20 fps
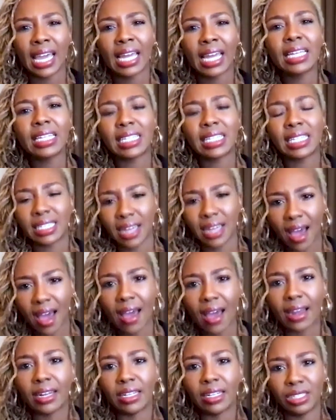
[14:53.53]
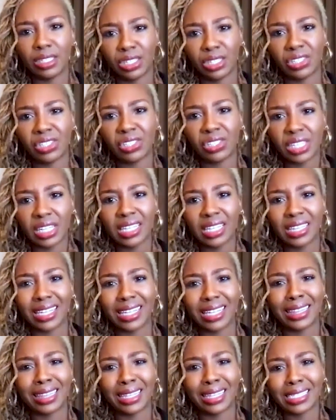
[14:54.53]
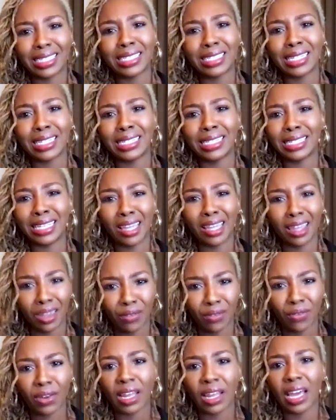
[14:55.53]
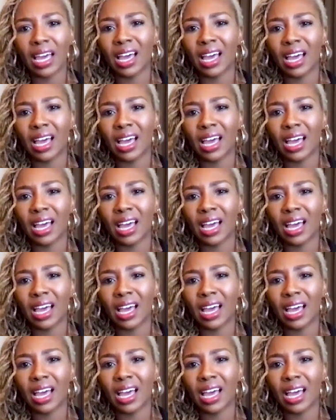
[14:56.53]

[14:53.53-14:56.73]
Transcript: sad to see that this is even